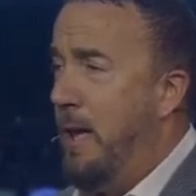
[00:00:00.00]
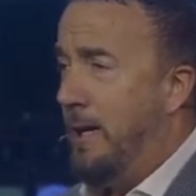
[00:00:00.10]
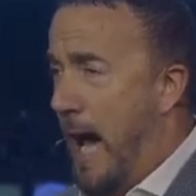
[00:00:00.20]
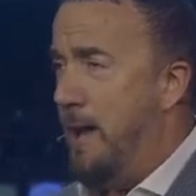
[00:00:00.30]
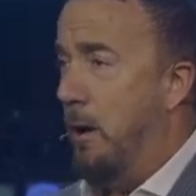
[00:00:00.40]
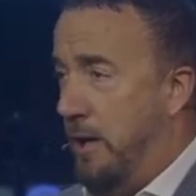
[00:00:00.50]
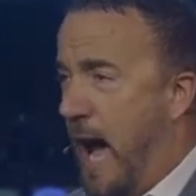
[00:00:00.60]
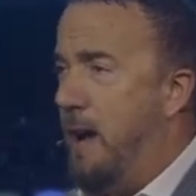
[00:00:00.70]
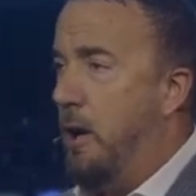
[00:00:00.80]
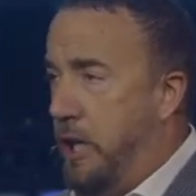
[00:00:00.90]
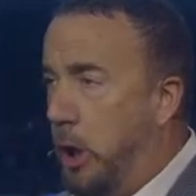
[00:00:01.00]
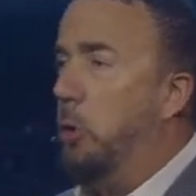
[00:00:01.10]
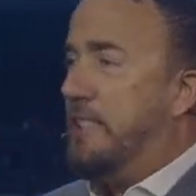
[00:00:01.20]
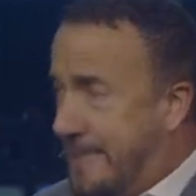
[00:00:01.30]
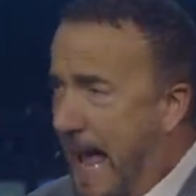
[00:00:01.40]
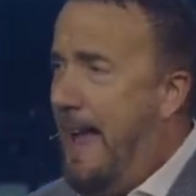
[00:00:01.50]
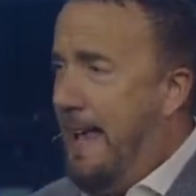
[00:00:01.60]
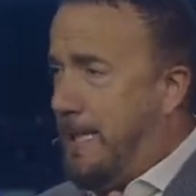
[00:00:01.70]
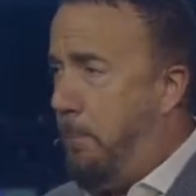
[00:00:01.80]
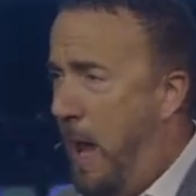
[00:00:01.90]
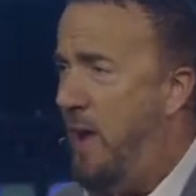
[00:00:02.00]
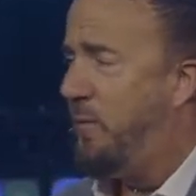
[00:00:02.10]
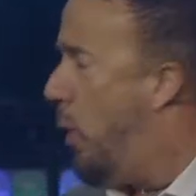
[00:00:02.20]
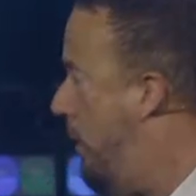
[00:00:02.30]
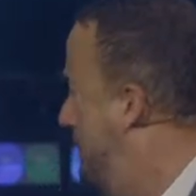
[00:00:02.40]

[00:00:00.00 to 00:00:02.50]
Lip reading: God will use that as a platform.